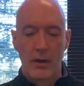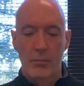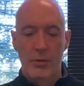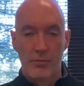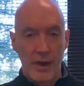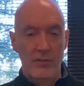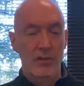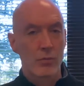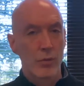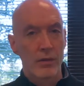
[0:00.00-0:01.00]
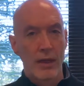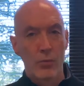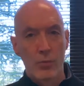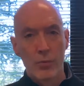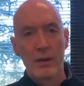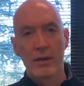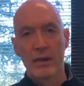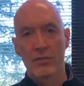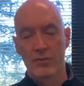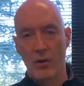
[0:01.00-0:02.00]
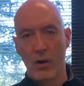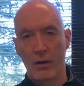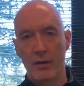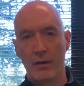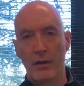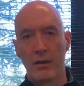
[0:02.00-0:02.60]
provides us with a really solid